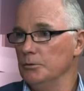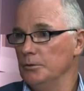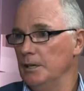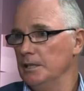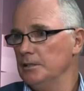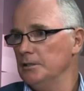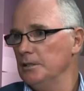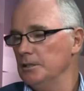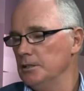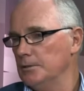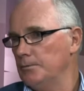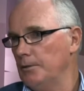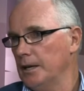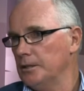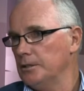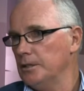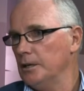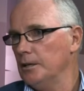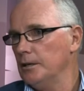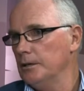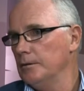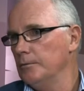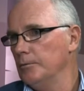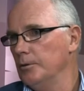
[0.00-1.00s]
address this
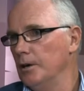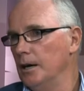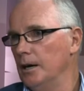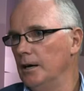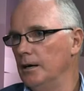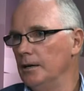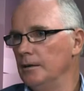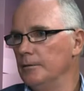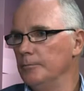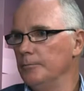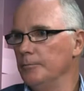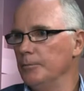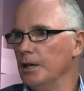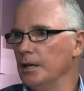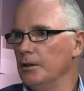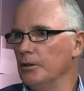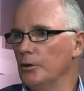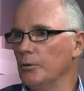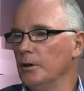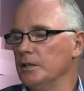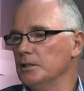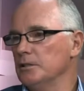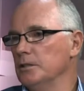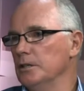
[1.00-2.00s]
fracture, and
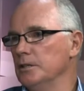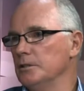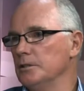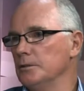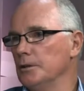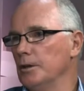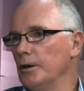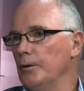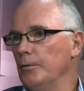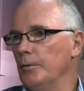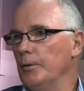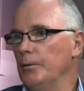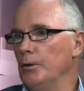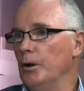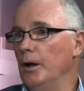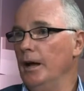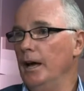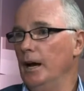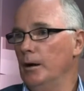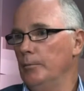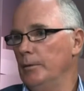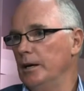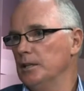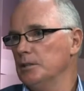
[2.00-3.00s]
the question is,
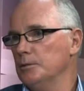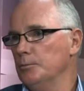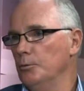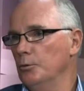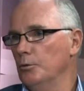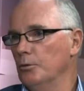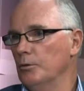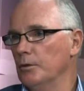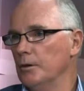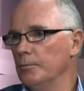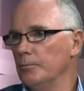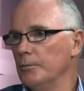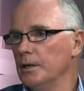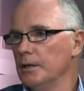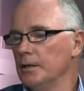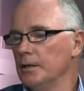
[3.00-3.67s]
how much more?